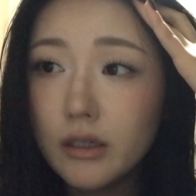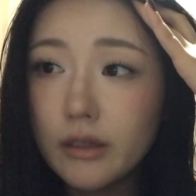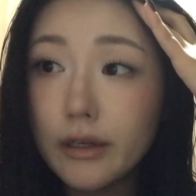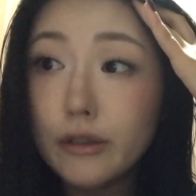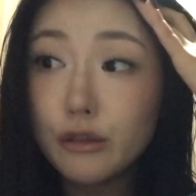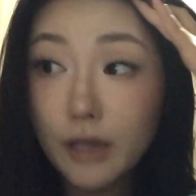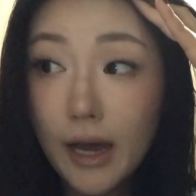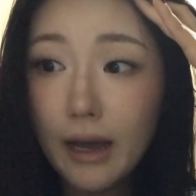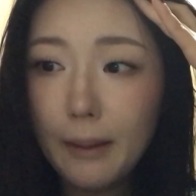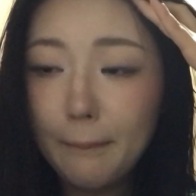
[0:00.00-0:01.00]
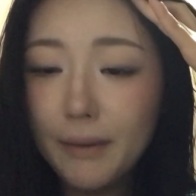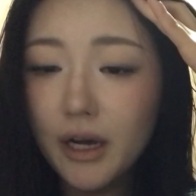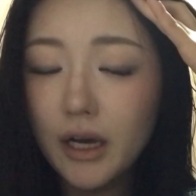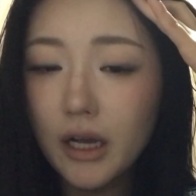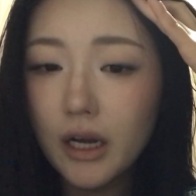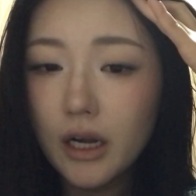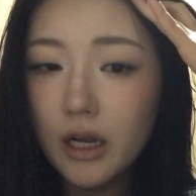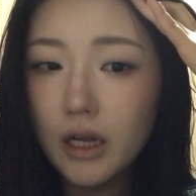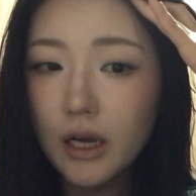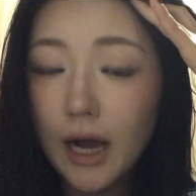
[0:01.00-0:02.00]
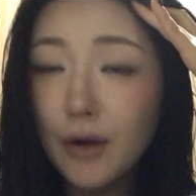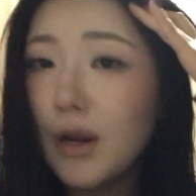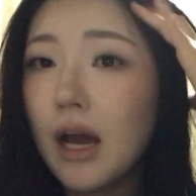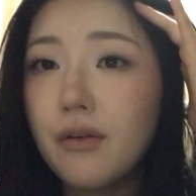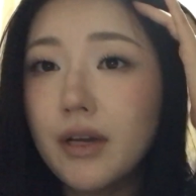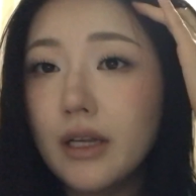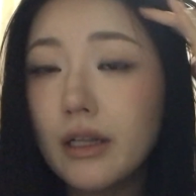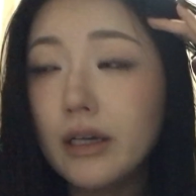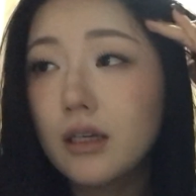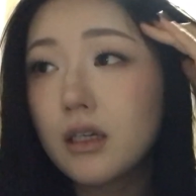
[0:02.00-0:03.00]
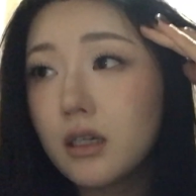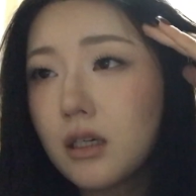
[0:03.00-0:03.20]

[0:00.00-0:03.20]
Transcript: Thanks to that. But I don't have any, like,